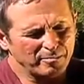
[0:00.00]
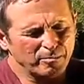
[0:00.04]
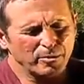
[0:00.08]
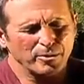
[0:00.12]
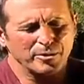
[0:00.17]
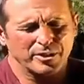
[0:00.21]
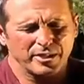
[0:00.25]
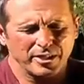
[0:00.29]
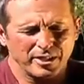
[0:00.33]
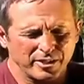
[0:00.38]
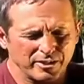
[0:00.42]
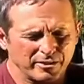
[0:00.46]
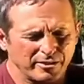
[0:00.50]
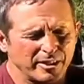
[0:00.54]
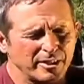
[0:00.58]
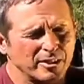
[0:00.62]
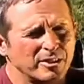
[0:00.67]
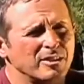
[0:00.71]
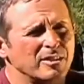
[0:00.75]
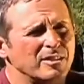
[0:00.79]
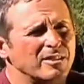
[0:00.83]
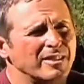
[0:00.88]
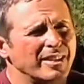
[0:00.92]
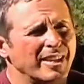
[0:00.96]
procedure, I
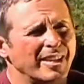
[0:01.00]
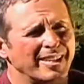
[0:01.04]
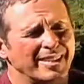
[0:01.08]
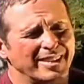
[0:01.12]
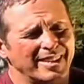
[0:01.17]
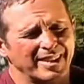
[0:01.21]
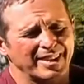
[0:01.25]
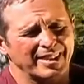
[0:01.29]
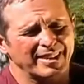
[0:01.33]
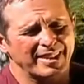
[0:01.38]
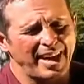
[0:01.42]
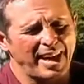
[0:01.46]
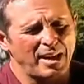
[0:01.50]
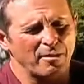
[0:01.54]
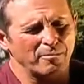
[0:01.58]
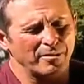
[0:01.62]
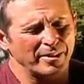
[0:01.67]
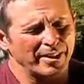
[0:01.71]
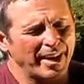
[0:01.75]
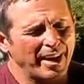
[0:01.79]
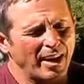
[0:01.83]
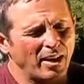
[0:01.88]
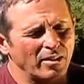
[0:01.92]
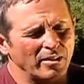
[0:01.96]
should say, to get that
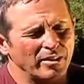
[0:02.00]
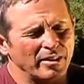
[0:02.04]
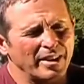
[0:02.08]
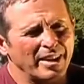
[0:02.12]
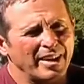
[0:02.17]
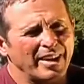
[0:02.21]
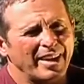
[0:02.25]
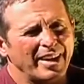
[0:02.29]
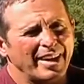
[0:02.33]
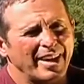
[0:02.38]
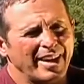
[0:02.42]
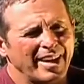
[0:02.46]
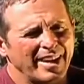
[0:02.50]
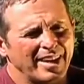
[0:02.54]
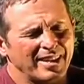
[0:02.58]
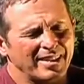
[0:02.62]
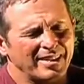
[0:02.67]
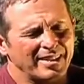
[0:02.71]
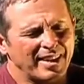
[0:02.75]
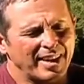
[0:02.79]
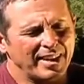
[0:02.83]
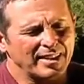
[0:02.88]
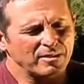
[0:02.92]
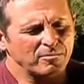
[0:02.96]
one out.
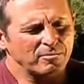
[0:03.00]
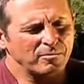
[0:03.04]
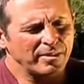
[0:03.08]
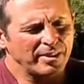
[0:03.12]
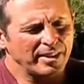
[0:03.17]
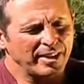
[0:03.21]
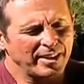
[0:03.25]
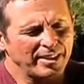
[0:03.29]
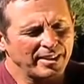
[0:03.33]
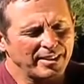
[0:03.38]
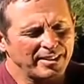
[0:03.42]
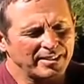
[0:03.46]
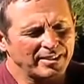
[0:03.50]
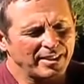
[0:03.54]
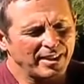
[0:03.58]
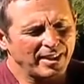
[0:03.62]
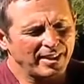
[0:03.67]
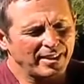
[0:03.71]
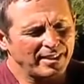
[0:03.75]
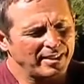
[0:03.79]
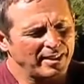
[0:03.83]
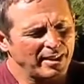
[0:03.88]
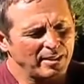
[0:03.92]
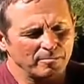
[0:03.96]
And that's when I
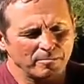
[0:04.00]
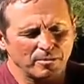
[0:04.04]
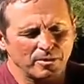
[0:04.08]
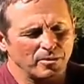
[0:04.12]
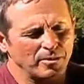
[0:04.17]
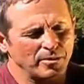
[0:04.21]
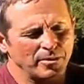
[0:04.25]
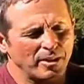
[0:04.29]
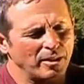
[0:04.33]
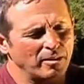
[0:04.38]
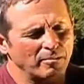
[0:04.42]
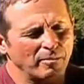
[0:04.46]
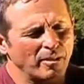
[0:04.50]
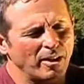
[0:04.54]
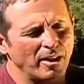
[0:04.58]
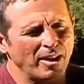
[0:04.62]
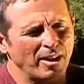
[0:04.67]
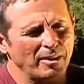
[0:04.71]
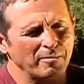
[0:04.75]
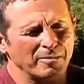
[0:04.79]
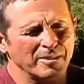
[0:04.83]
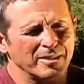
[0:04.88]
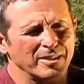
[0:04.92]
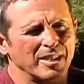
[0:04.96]
decided I'm going all
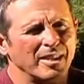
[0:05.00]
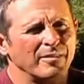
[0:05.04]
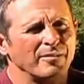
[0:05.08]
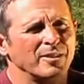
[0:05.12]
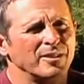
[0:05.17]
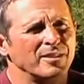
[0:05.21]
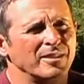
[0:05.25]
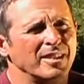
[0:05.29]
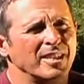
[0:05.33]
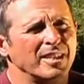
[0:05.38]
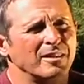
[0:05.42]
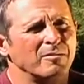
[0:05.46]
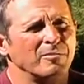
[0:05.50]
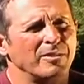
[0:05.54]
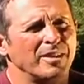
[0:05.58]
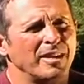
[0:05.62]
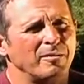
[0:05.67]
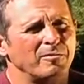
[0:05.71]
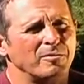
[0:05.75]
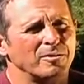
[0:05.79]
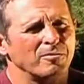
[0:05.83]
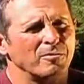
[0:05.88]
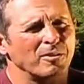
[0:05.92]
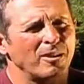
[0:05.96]
raw. I was never sick
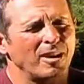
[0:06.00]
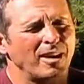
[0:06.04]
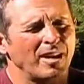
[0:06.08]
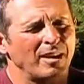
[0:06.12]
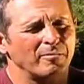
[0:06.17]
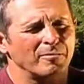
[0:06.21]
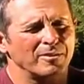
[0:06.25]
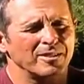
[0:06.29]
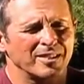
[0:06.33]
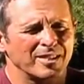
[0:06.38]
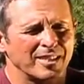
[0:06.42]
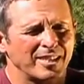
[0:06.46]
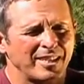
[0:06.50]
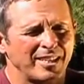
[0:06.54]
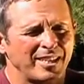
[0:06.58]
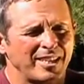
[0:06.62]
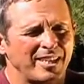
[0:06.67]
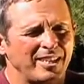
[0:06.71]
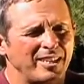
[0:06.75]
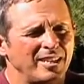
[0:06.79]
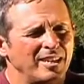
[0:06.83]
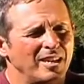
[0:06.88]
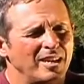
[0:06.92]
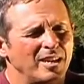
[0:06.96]
when I was raw. I was
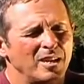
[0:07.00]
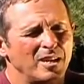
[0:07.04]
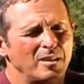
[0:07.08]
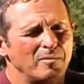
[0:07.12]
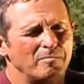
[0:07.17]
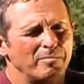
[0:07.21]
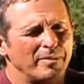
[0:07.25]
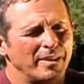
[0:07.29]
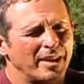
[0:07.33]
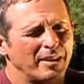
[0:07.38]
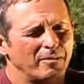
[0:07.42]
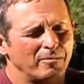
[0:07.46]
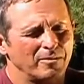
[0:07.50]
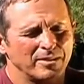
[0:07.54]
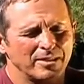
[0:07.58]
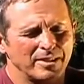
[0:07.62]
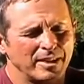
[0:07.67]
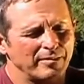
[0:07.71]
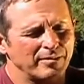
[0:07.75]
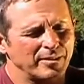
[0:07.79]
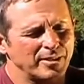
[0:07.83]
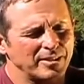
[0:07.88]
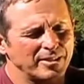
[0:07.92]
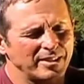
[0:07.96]
skinny, but I was
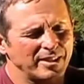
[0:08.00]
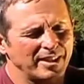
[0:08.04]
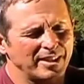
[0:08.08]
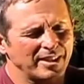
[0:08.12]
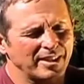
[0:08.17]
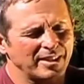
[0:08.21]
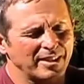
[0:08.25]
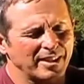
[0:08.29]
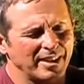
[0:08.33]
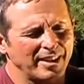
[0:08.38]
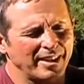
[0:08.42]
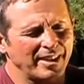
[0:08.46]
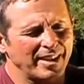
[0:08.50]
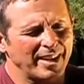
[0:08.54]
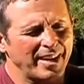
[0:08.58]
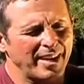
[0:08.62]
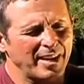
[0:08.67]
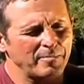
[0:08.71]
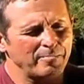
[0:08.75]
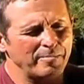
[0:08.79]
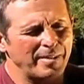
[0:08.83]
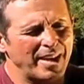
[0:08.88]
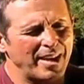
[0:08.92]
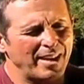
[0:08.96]
never sick, and I
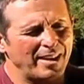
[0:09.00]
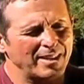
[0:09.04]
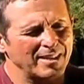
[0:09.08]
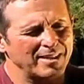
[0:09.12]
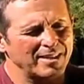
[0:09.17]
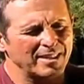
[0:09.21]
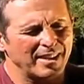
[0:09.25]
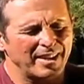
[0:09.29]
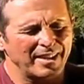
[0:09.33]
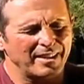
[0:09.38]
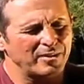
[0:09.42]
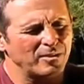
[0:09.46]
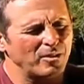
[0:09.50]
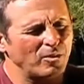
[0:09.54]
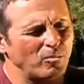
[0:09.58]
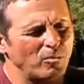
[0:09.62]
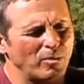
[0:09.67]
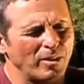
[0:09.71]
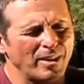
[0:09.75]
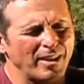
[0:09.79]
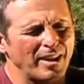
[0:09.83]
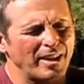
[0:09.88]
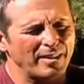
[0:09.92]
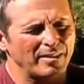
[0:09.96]
had balance. I don't know
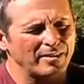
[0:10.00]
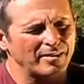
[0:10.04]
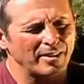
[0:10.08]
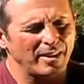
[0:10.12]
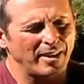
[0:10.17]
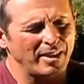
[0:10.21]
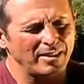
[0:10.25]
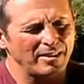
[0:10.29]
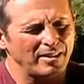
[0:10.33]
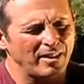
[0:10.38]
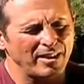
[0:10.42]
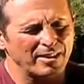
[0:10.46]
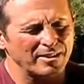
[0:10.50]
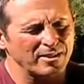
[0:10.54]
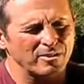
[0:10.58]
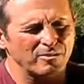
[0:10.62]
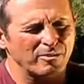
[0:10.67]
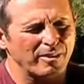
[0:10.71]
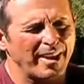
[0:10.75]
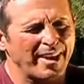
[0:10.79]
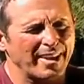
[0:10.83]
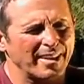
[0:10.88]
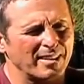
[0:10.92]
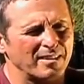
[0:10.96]
where I lost
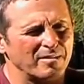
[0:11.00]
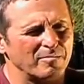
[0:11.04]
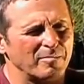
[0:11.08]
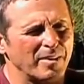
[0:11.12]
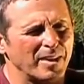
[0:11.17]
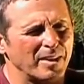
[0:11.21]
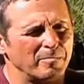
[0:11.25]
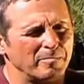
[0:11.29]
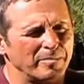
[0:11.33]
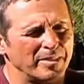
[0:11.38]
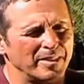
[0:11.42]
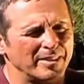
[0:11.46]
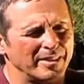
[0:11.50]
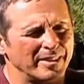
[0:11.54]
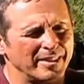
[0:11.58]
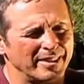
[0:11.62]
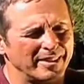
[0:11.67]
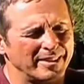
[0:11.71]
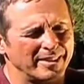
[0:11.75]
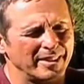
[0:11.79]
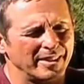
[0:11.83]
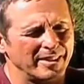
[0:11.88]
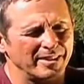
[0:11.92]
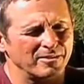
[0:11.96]
track of my
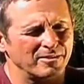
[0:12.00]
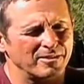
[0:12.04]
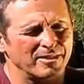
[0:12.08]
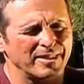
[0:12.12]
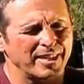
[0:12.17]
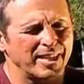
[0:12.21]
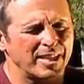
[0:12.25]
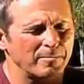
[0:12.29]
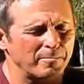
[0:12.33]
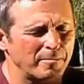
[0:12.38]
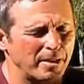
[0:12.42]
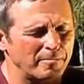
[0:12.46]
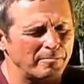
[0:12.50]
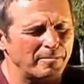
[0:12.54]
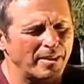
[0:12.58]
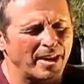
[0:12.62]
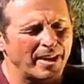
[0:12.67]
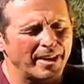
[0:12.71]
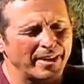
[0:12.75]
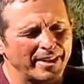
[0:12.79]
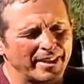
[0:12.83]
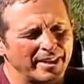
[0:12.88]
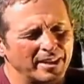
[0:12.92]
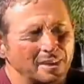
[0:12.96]
ability to understand my
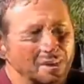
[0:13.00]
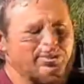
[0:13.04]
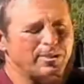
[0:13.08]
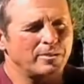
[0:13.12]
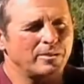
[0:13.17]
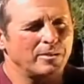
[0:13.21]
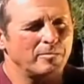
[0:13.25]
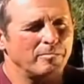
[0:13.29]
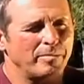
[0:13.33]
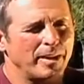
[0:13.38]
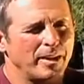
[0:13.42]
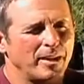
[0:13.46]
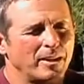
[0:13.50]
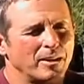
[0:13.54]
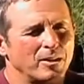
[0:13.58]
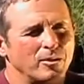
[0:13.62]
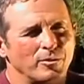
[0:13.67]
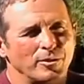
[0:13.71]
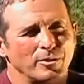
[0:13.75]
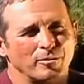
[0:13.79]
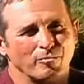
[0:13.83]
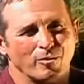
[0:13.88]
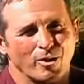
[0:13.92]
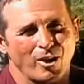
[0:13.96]
body. When you compare
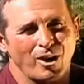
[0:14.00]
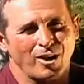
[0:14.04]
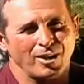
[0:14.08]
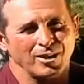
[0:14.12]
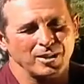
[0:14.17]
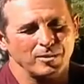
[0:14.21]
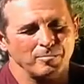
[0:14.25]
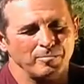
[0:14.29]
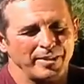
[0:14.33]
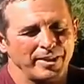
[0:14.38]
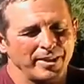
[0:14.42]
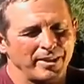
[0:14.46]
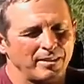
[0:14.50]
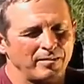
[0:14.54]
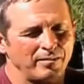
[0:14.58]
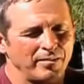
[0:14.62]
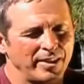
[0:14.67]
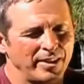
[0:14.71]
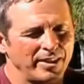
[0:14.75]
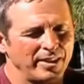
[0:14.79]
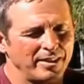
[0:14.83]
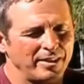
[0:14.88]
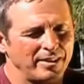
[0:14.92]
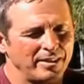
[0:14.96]
going raw to being a
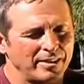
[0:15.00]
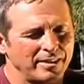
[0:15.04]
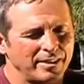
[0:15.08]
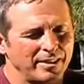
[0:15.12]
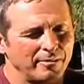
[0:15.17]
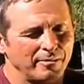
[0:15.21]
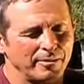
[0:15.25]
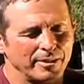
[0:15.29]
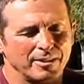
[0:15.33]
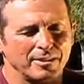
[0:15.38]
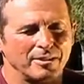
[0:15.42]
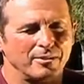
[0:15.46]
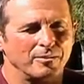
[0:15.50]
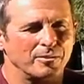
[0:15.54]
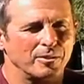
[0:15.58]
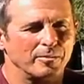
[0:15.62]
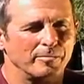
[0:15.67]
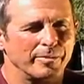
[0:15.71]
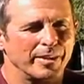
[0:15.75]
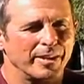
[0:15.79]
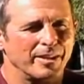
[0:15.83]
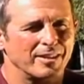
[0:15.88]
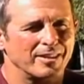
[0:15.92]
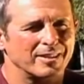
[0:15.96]
vegan, there is no
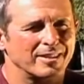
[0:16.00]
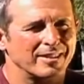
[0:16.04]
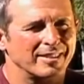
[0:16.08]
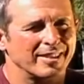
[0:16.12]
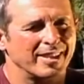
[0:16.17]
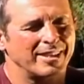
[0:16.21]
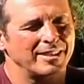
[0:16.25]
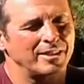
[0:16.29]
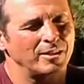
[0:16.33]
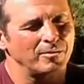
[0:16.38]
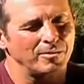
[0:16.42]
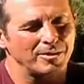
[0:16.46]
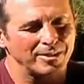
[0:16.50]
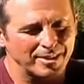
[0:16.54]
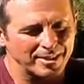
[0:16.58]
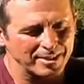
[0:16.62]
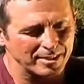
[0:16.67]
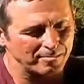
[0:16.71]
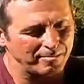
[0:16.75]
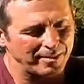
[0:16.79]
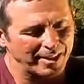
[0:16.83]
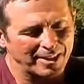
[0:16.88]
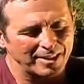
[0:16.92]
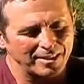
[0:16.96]
comparison. I know it
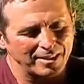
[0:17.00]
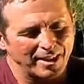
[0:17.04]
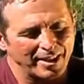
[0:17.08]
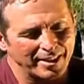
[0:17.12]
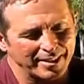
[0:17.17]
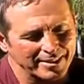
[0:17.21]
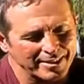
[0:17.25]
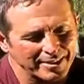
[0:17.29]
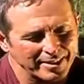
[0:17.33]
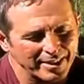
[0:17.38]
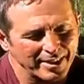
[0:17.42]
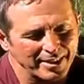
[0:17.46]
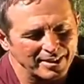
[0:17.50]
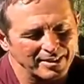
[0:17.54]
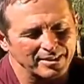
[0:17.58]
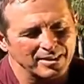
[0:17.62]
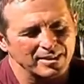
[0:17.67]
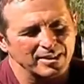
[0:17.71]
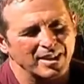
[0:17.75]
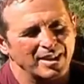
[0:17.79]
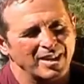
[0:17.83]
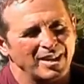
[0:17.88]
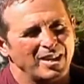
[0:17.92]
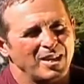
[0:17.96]
doesn't make a lot of
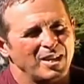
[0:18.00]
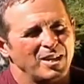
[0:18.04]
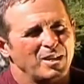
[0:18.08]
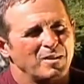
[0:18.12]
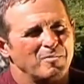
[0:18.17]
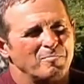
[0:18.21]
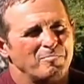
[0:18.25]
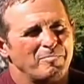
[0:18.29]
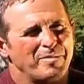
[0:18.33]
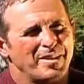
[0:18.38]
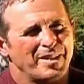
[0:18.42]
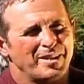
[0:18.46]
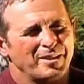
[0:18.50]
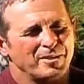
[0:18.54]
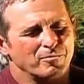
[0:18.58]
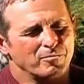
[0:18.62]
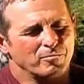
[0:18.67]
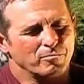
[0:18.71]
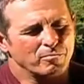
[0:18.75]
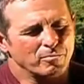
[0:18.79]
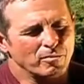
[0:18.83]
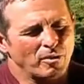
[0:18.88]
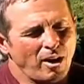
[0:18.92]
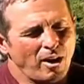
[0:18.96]
sense, but
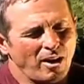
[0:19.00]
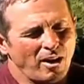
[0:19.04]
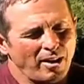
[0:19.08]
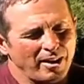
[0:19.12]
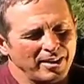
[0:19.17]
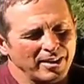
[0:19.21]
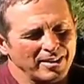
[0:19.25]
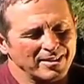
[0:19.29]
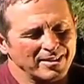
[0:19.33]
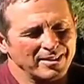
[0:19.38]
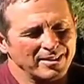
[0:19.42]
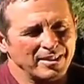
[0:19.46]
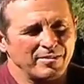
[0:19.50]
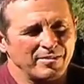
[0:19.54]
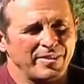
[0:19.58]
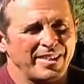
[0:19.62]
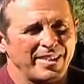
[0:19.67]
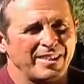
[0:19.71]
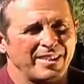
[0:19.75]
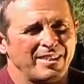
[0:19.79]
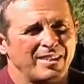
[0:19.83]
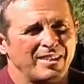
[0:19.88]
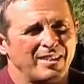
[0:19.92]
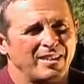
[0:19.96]
raw is
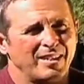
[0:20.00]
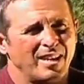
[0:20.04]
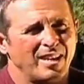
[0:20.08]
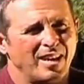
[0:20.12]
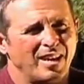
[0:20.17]
living,